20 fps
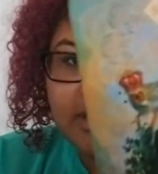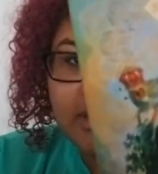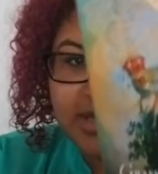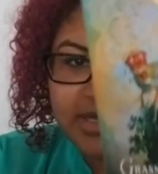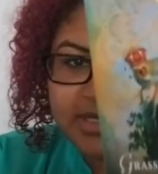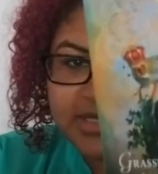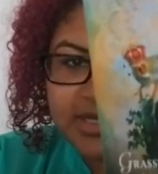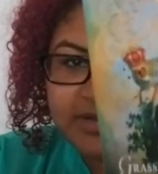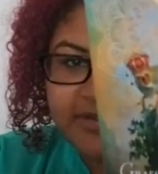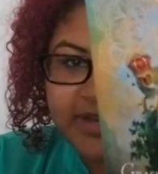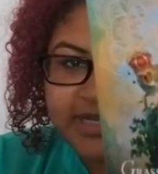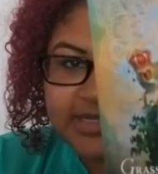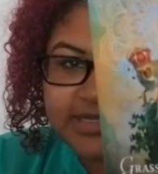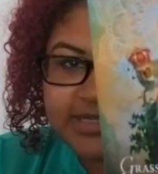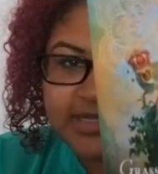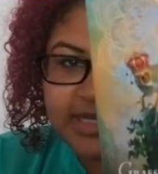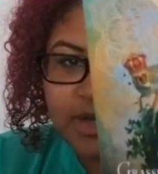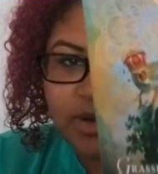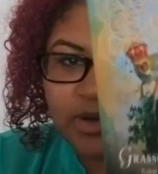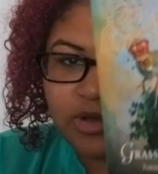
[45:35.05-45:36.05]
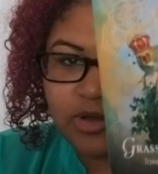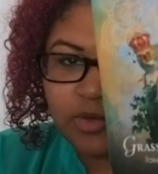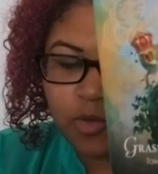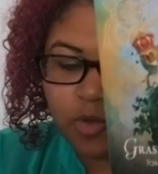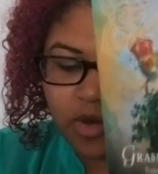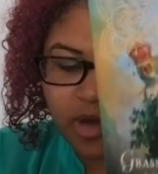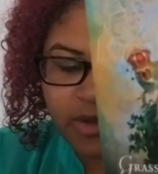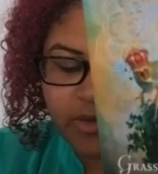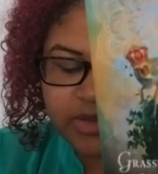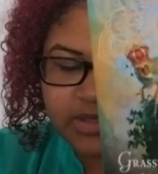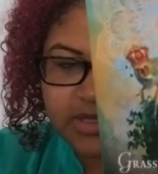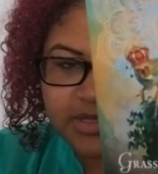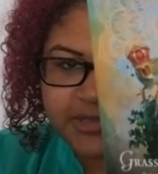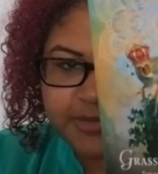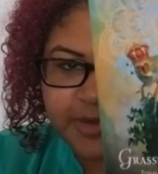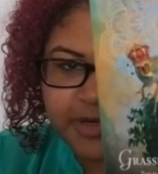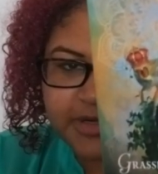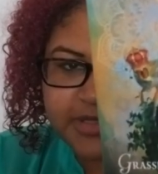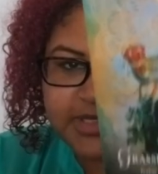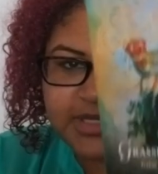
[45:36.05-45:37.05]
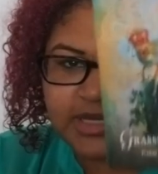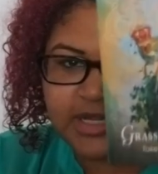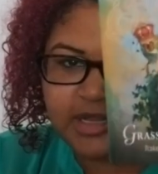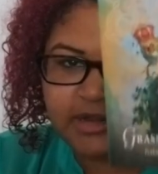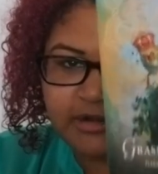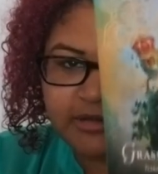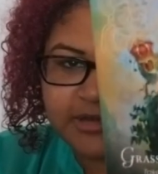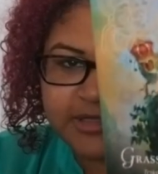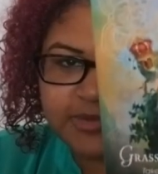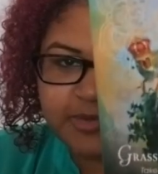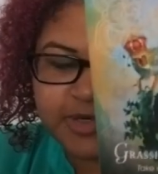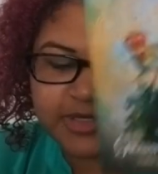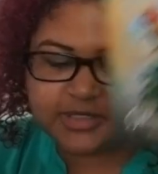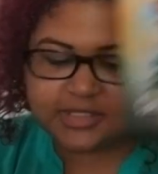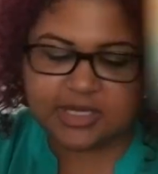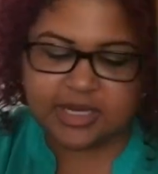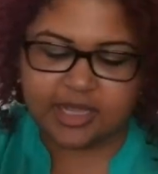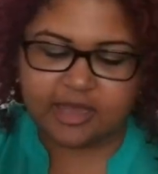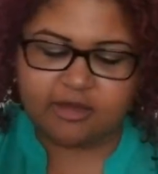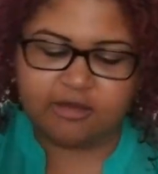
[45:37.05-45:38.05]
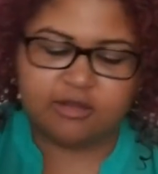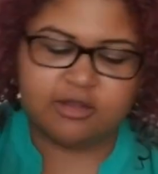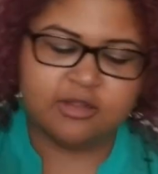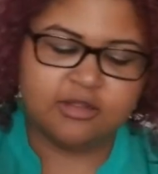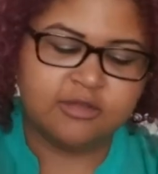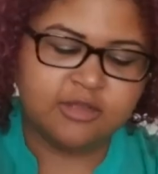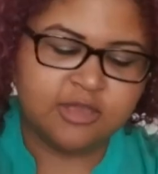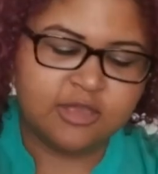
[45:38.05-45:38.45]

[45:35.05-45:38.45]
This advice is saying work with this person, hear this person out.